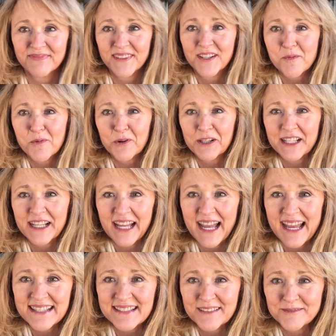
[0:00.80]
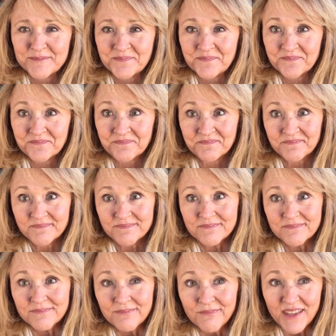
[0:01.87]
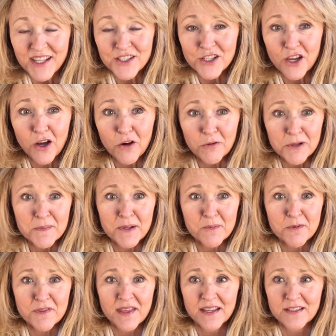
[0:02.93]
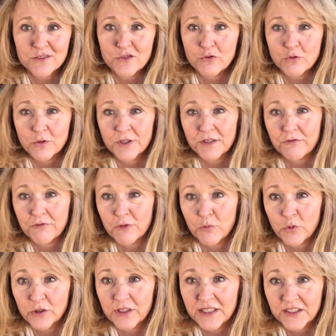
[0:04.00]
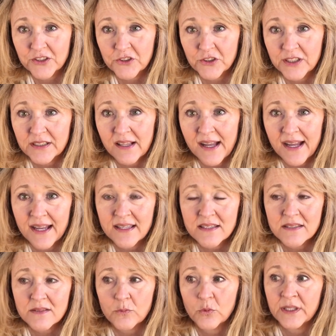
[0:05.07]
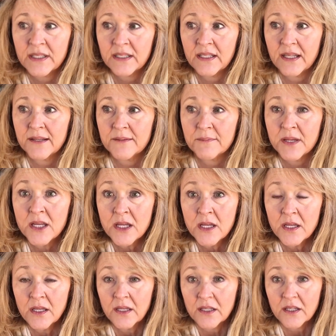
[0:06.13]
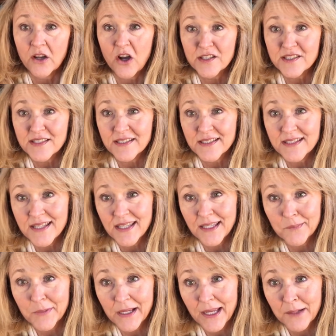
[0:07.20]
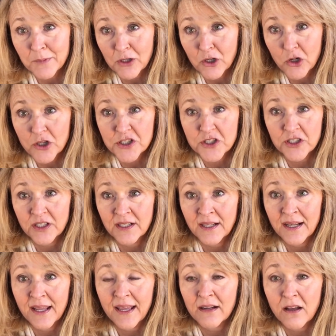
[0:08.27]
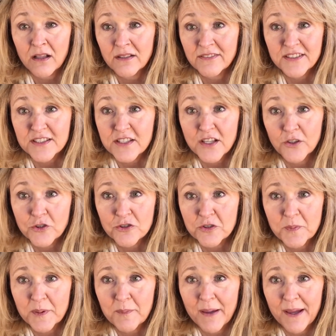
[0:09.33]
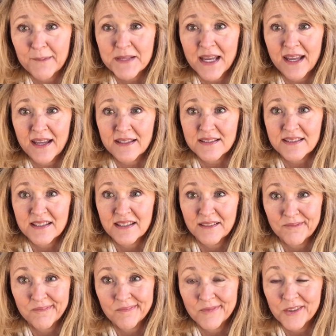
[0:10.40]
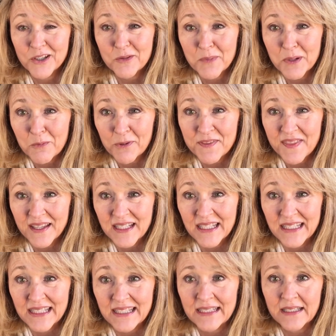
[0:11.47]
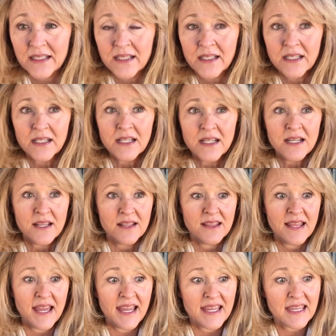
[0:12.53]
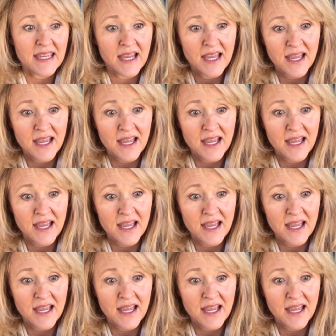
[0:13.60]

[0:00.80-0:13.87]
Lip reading: Good morning, guys. Do y'all remember that story from world history class when Constantine became a Christian and had all of his soldiers be baptized? Well, do you remember what they did? They